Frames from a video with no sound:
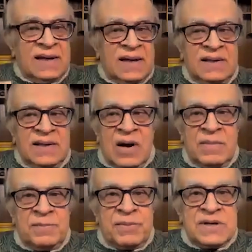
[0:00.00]
the
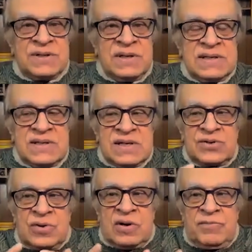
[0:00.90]
common person is
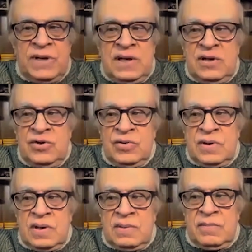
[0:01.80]
just sort of
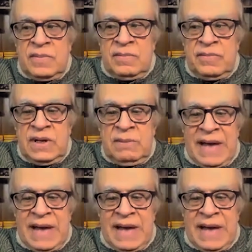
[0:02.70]
being